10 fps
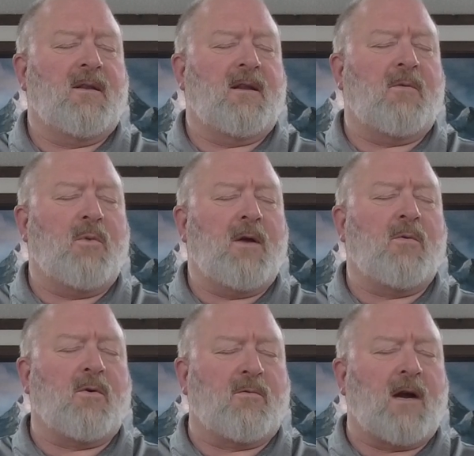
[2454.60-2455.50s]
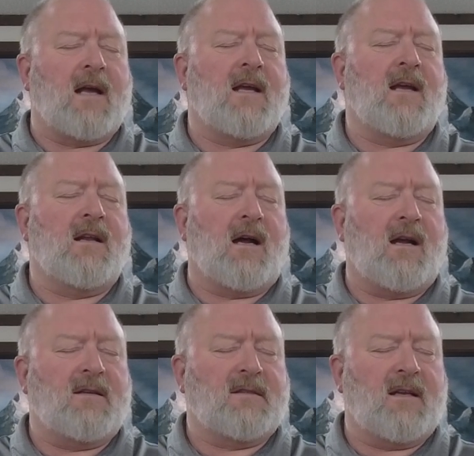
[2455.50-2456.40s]
that we will
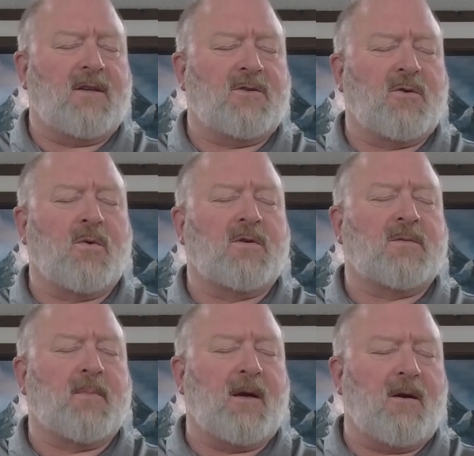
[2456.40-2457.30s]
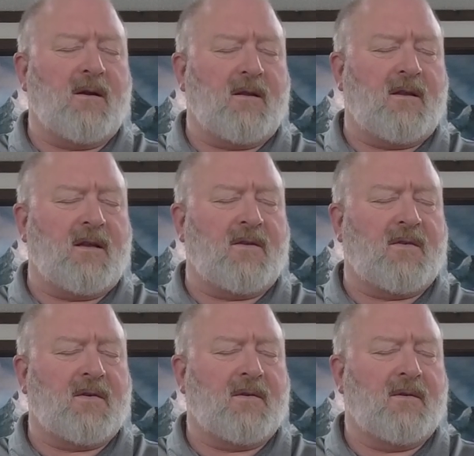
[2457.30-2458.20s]
recognize that it's your spirit
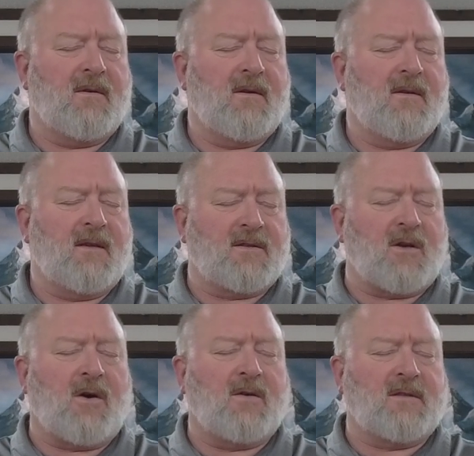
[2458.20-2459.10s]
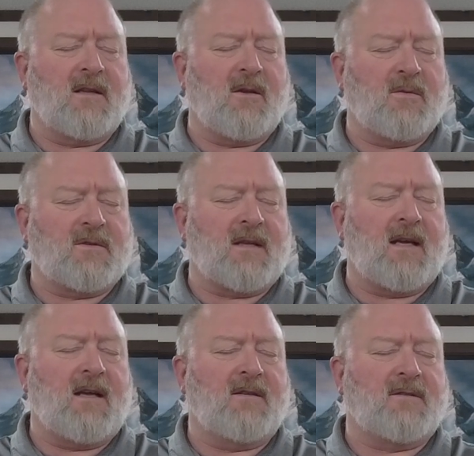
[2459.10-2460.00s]
that's that's causing those
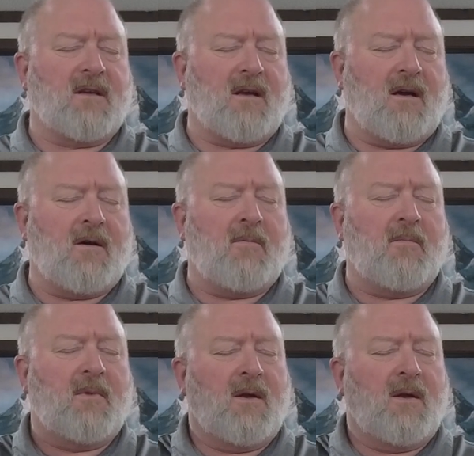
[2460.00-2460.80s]
things to come